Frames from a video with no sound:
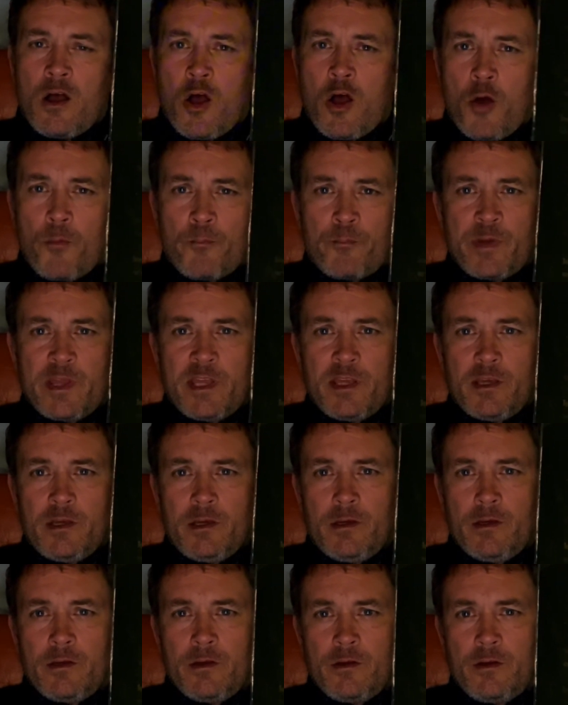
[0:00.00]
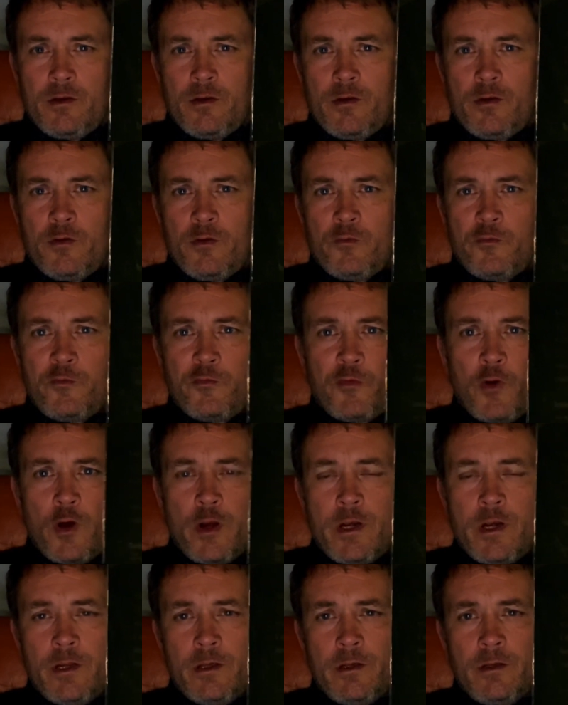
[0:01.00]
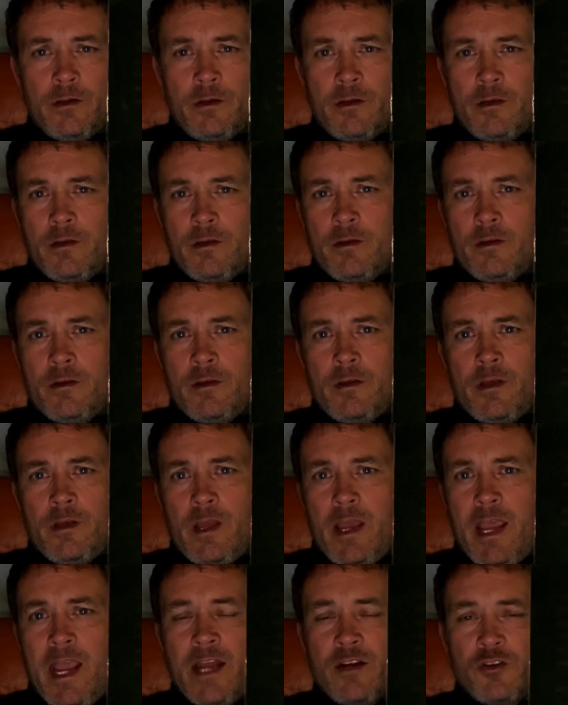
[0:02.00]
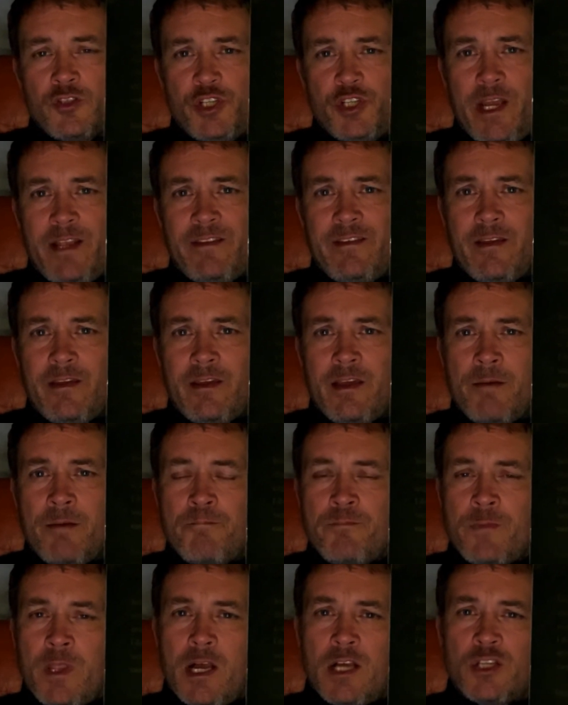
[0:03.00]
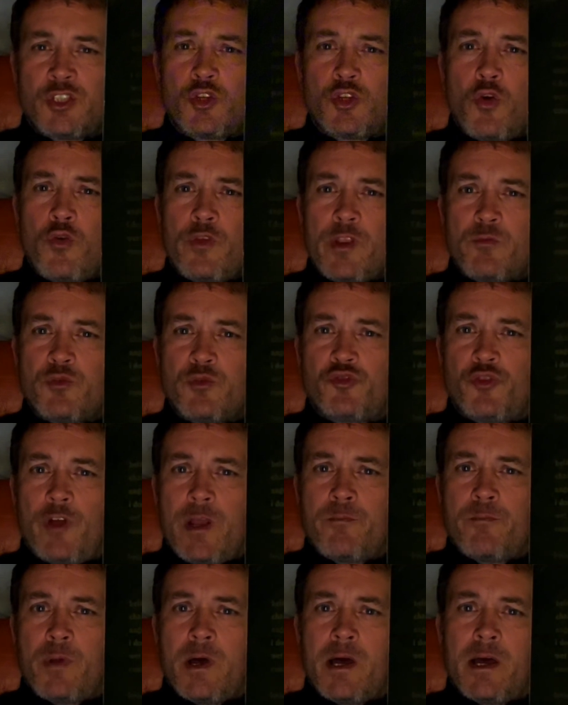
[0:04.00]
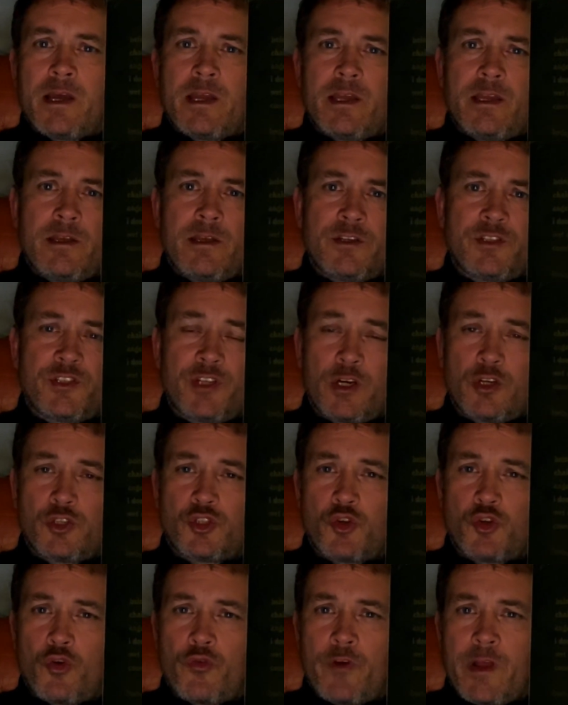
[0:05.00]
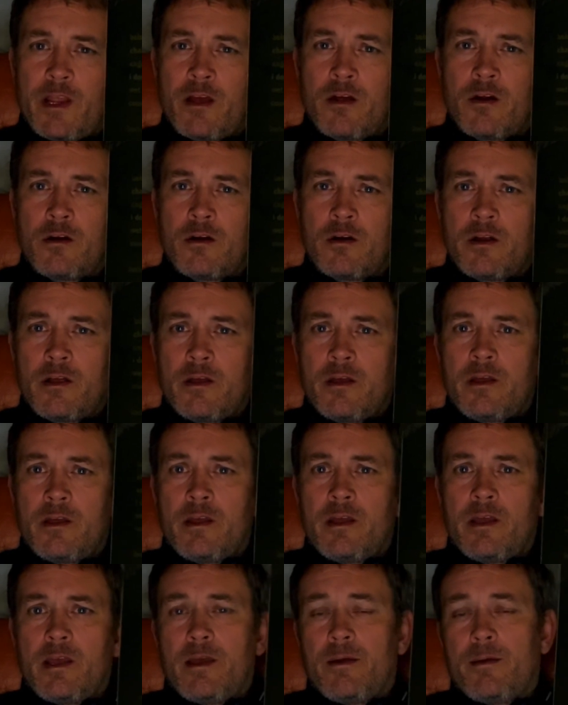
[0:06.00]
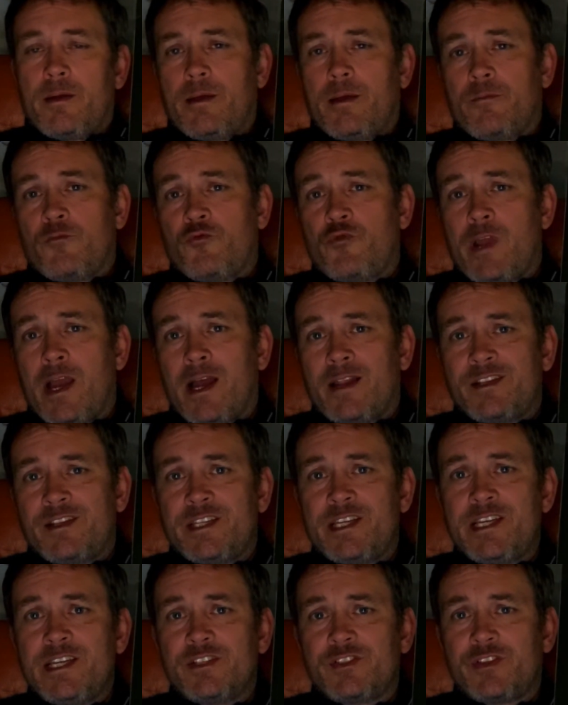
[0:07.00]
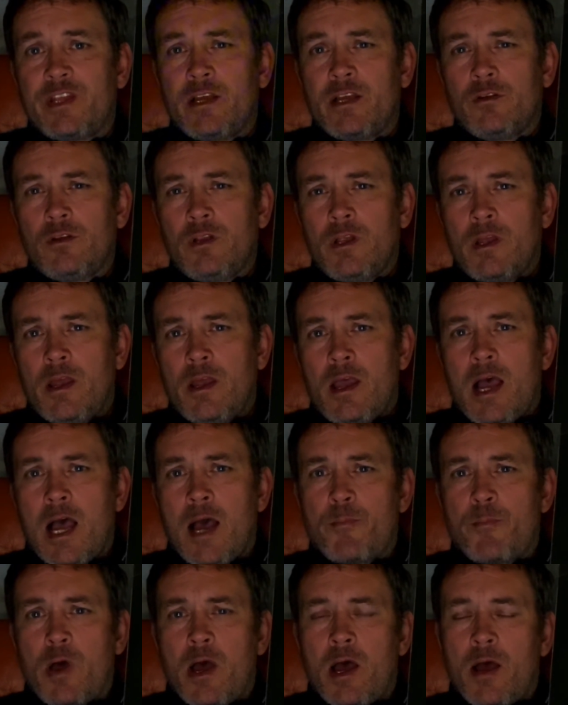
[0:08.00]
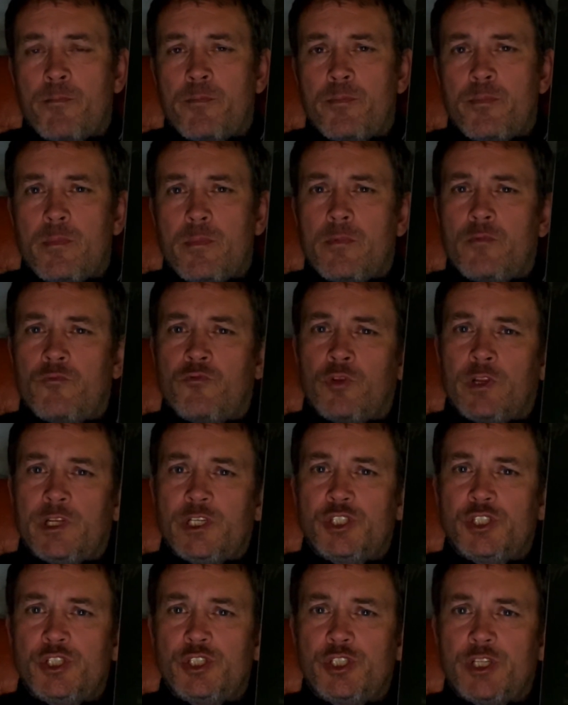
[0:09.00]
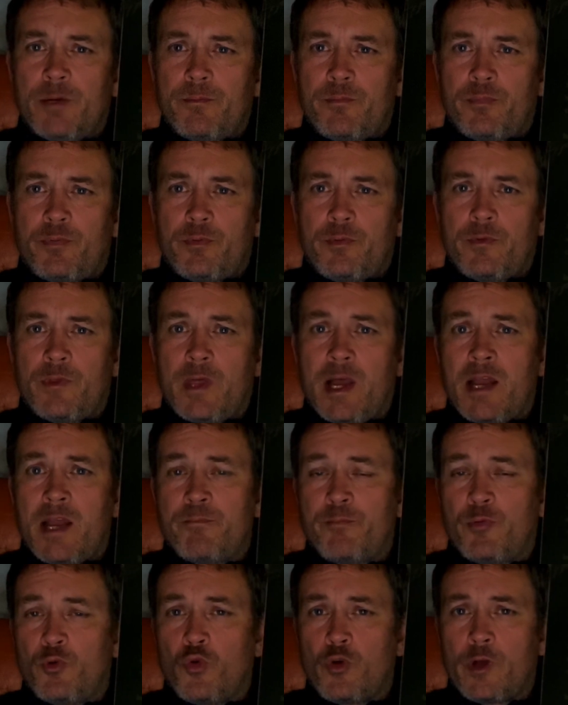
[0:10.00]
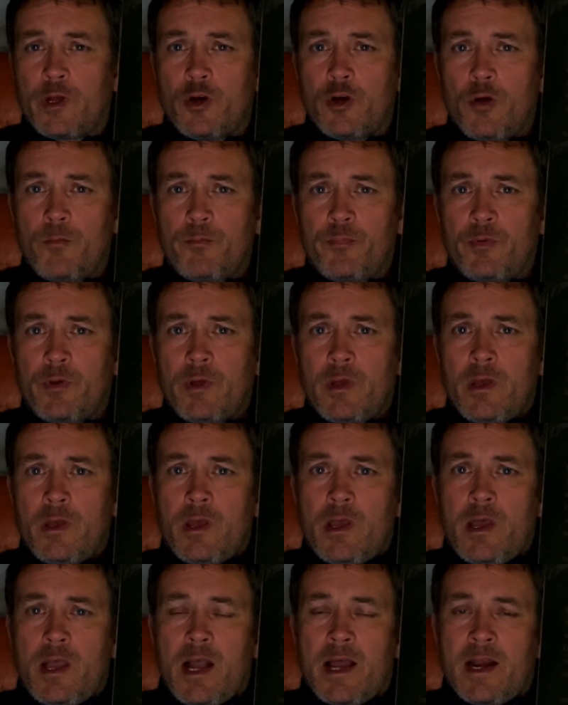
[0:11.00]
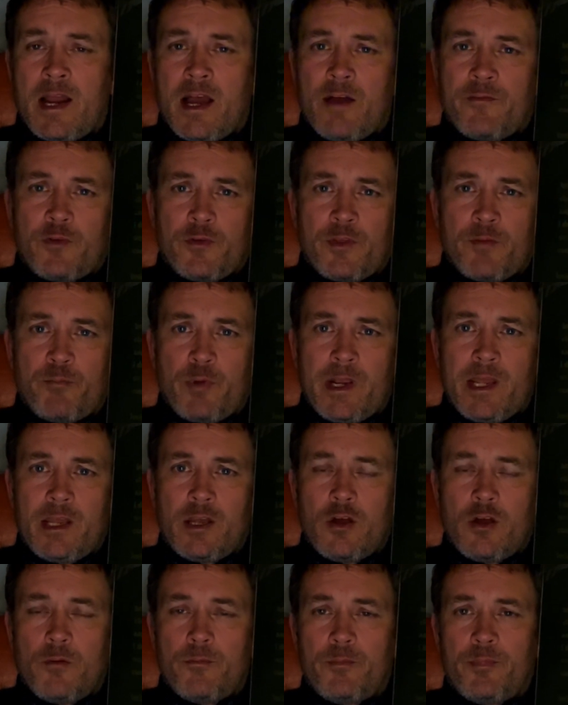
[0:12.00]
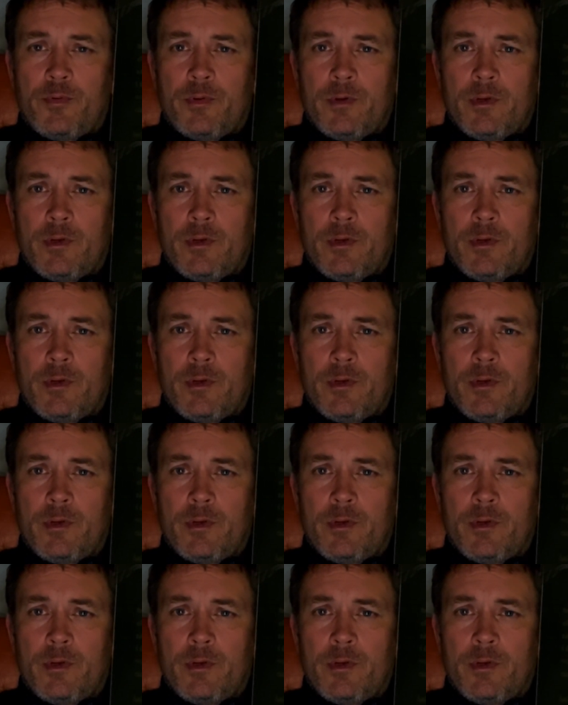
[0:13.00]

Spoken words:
Upbeat, fun, energetic. A song that was written by singer-songwriter Rhiann Teasdale about a relationship that had broken up, and after the breakup,